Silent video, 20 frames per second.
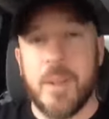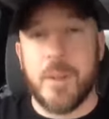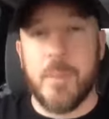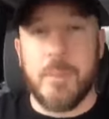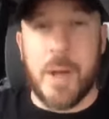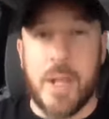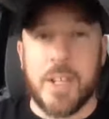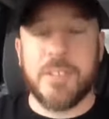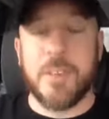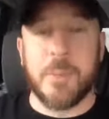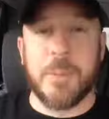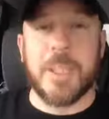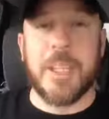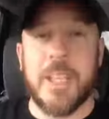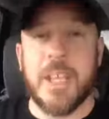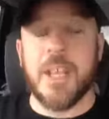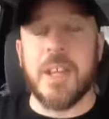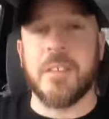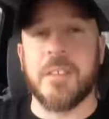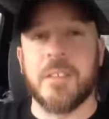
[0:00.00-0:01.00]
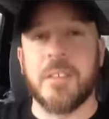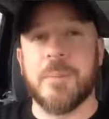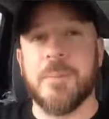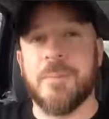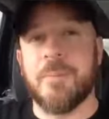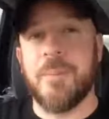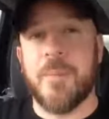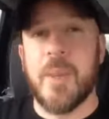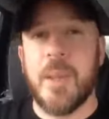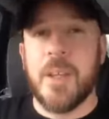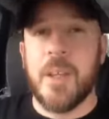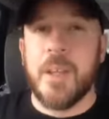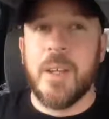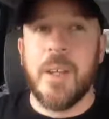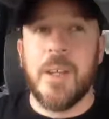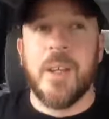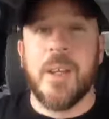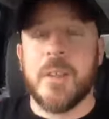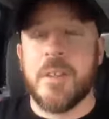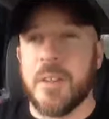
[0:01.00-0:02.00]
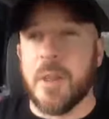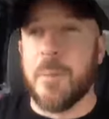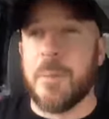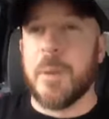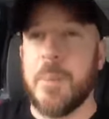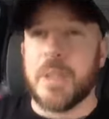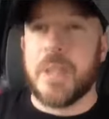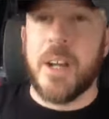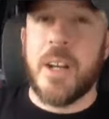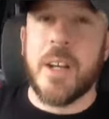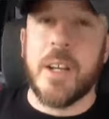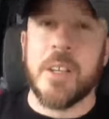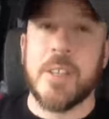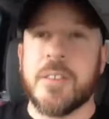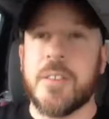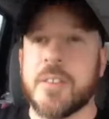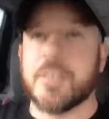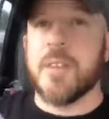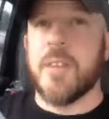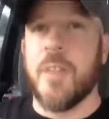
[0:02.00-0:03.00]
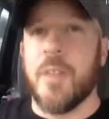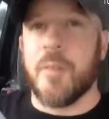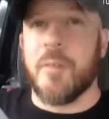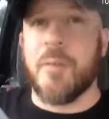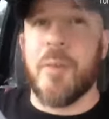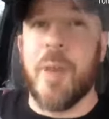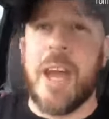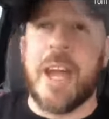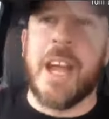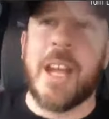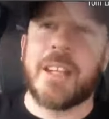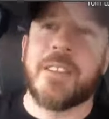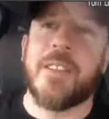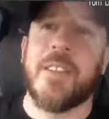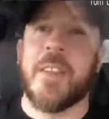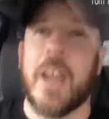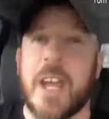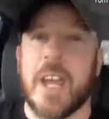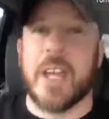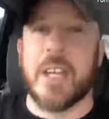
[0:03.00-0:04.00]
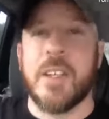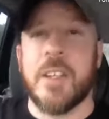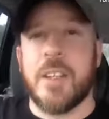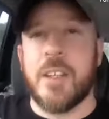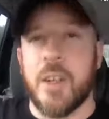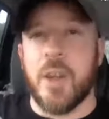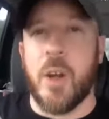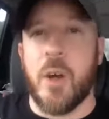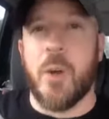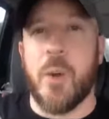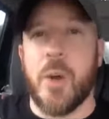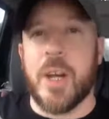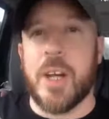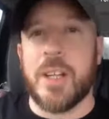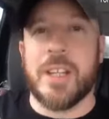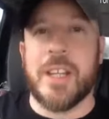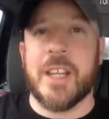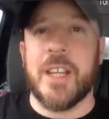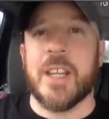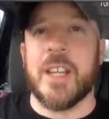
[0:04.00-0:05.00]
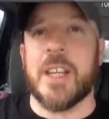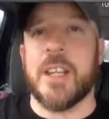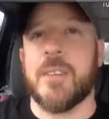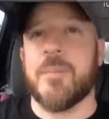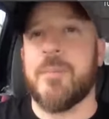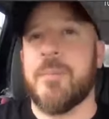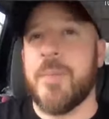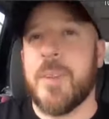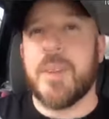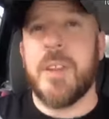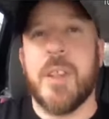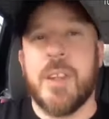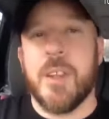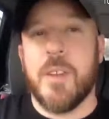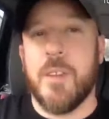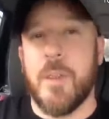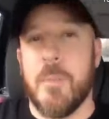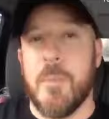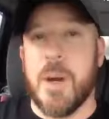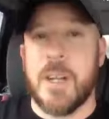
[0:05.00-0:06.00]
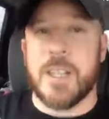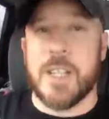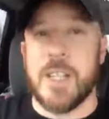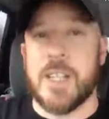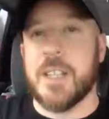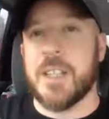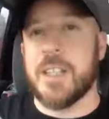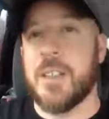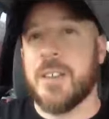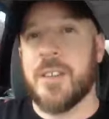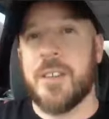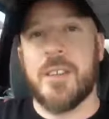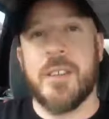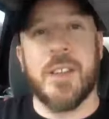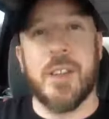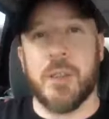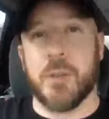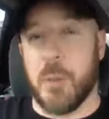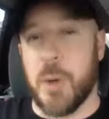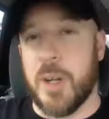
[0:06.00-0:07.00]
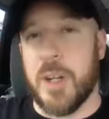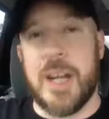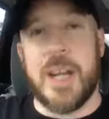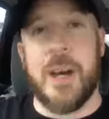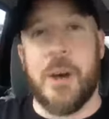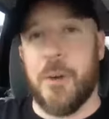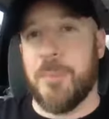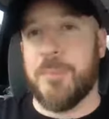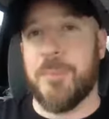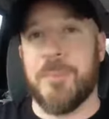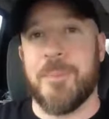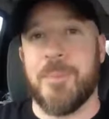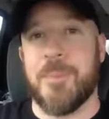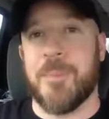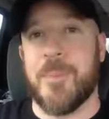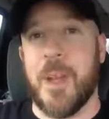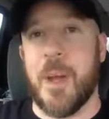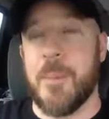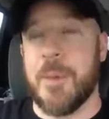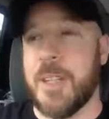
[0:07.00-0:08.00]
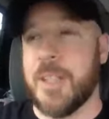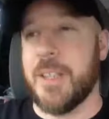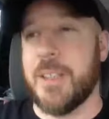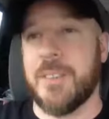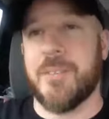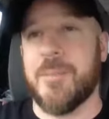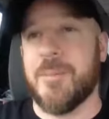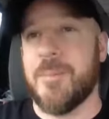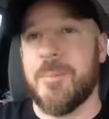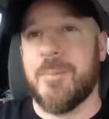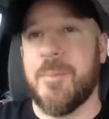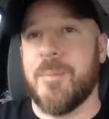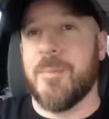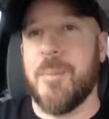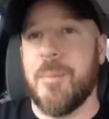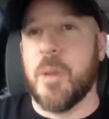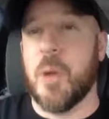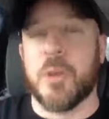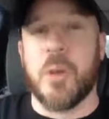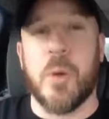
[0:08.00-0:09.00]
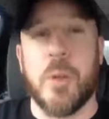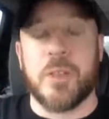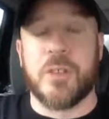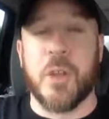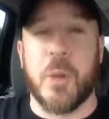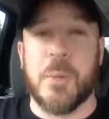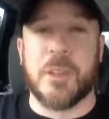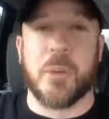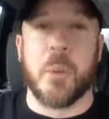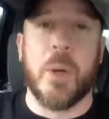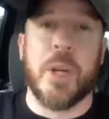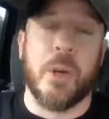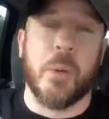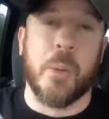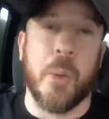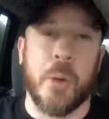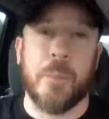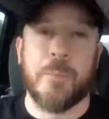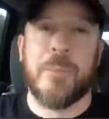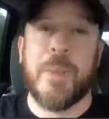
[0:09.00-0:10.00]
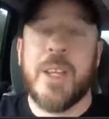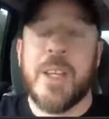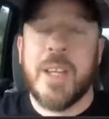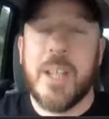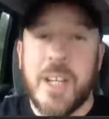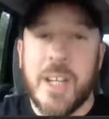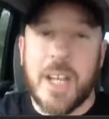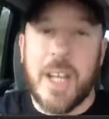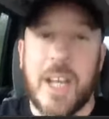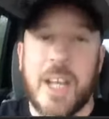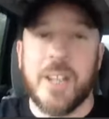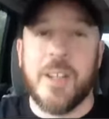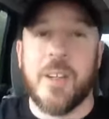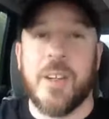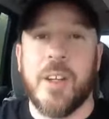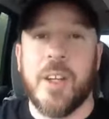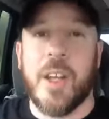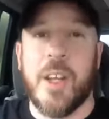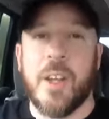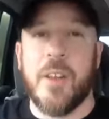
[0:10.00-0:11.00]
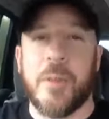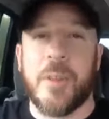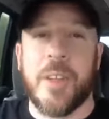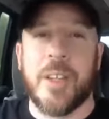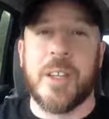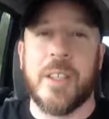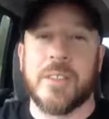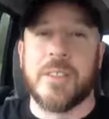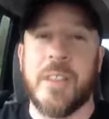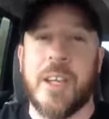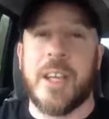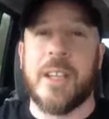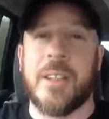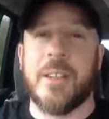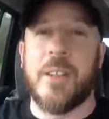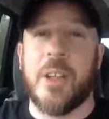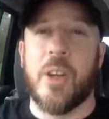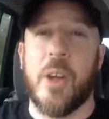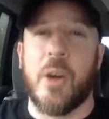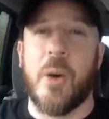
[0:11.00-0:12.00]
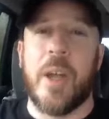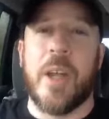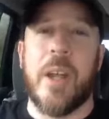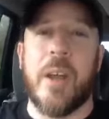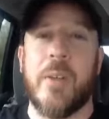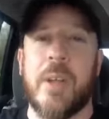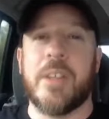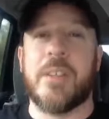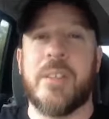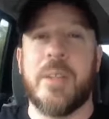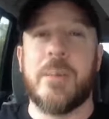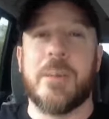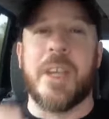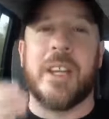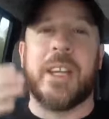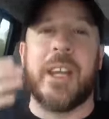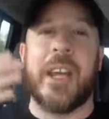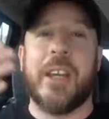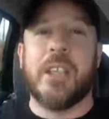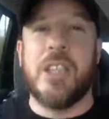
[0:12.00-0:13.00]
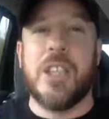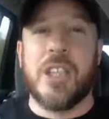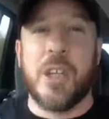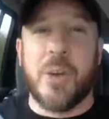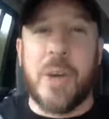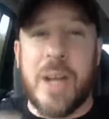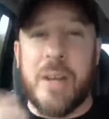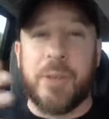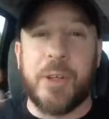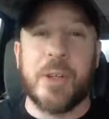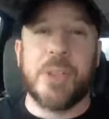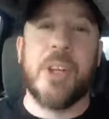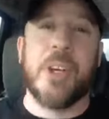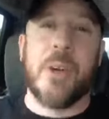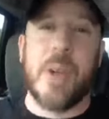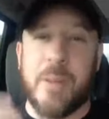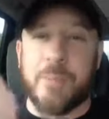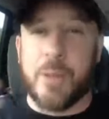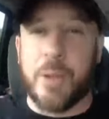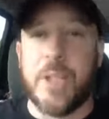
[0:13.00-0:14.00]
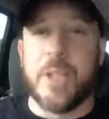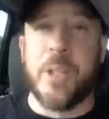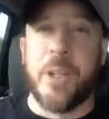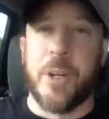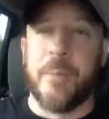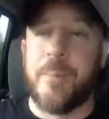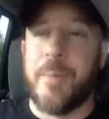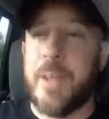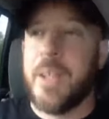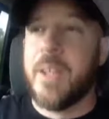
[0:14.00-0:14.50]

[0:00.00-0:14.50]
Possibly yes. Simply because the fact that, you know, again, the money is run out. I mean, there's only so much wiggle room. And another thing is that, you know, it seems like year after year after year,